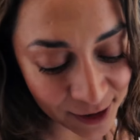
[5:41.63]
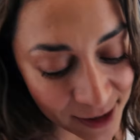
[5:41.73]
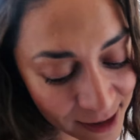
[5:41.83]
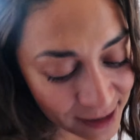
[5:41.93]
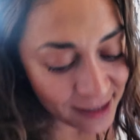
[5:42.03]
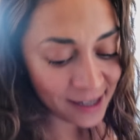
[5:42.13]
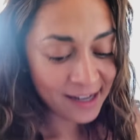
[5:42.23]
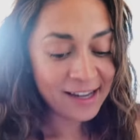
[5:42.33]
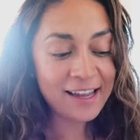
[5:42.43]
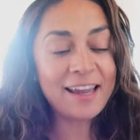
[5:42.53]
Just
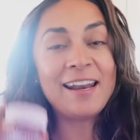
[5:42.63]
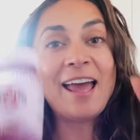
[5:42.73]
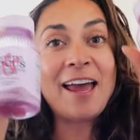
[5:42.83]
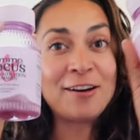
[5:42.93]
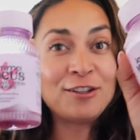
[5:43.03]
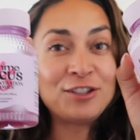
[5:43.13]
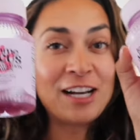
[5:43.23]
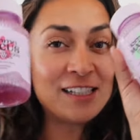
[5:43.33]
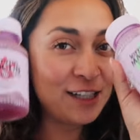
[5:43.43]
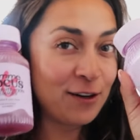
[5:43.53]
an
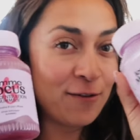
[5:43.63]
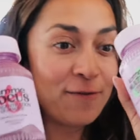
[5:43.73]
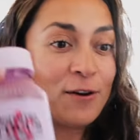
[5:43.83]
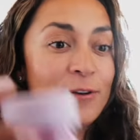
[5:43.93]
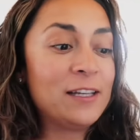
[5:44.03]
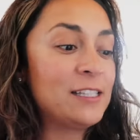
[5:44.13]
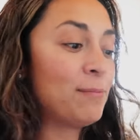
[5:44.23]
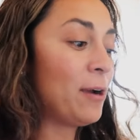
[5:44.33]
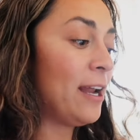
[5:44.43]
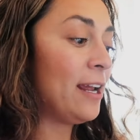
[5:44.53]
energizing, a focus
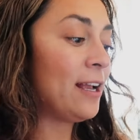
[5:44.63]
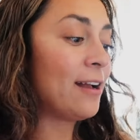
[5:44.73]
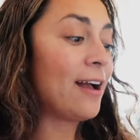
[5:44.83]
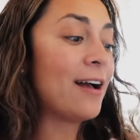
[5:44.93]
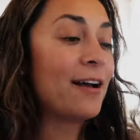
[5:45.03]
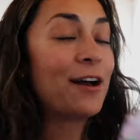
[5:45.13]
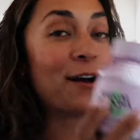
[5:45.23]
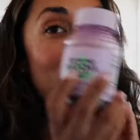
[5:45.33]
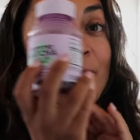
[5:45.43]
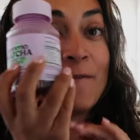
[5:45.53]
break.
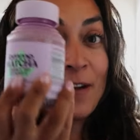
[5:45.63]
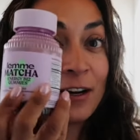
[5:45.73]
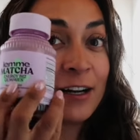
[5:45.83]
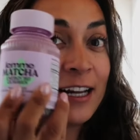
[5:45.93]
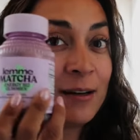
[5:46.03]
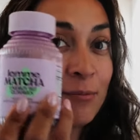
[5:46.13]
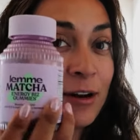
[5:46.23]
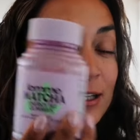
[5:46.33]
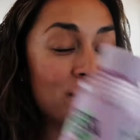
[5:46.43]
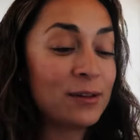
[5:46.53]
Very
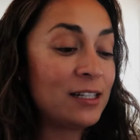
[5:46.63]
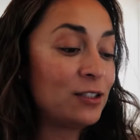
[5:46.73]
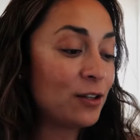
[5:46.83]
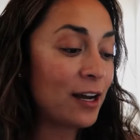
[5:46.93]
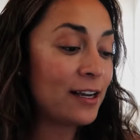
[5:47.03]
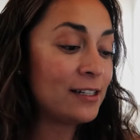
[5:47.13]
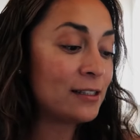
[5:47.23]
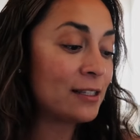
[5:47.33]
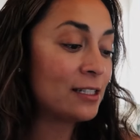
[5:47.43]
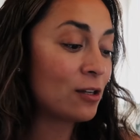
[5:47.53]
impressed with these, you guys.
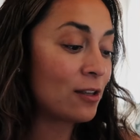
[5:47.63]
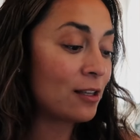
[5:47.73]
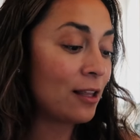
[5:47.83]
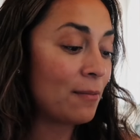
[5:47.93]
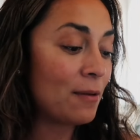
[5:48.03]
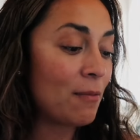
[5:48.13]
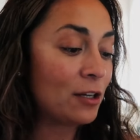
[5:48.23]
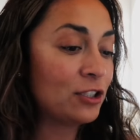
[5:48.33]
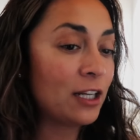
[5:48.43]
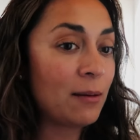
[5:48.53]
These are the Lemme
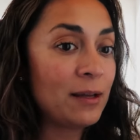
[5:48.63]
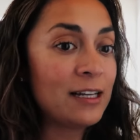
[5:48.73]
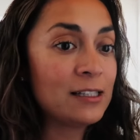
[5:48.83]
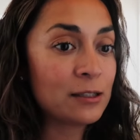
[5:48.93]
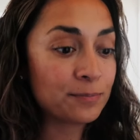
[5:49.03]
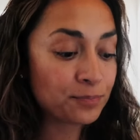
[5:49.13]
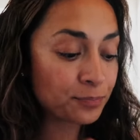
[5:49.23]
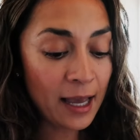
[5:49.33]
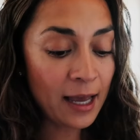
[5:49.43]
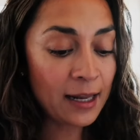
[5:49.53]
Matcha Gummies,
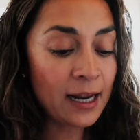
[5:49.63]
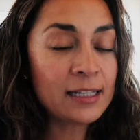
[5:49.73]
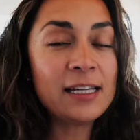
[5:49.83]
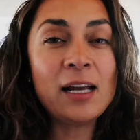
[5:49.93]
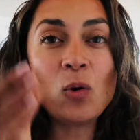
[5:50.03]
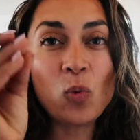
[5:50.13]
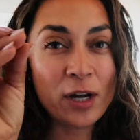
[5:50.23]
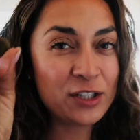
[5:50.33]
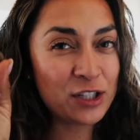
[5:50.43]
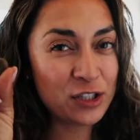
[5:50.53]
and I take
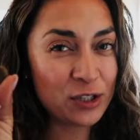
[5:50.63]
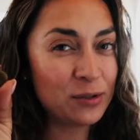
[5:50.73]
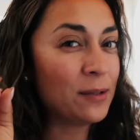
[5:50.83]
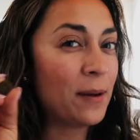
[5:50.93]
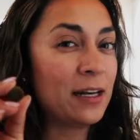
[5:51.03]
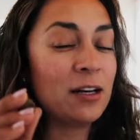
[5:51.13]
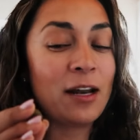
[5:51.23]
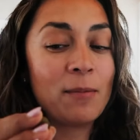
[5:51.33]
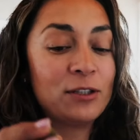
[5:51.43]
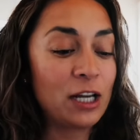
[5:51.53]
one to two depending on
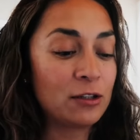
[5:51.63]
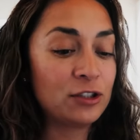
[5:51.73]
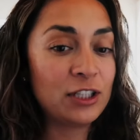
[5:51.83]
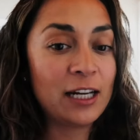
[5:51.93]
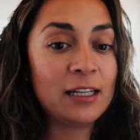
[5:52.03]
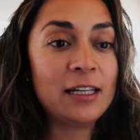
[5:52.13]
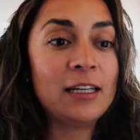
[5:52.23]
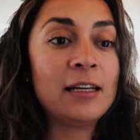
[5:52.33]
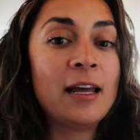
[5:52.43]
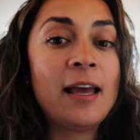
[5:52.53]
how much energy I
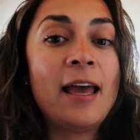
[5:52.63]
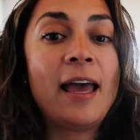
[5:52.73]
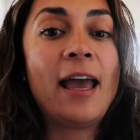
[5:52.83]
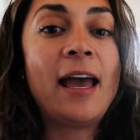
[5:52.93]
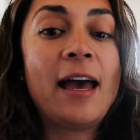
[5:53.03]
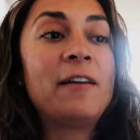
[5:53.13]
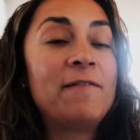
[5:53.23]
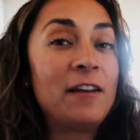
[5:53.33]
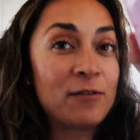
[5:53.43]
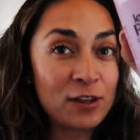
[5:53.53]
need. And my
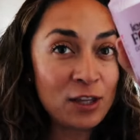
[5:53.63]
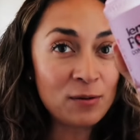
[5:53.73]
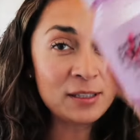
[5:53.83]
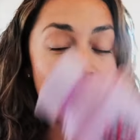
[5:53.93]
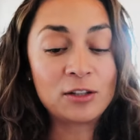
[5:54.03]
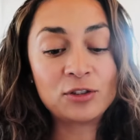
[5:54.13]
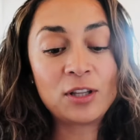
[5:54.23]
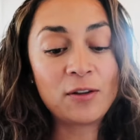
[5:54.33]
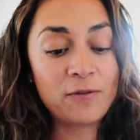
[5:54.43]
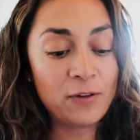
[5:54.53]
favorite though is actually
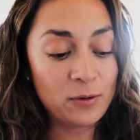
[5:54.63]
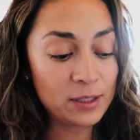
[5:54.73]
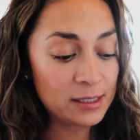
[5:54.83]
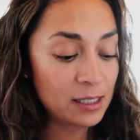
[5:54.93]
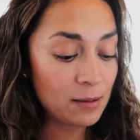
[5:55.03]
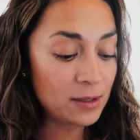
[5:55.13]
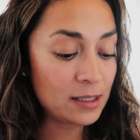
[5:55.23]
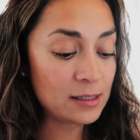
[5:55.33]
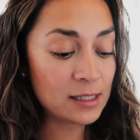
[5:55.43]
the Focus Gummies.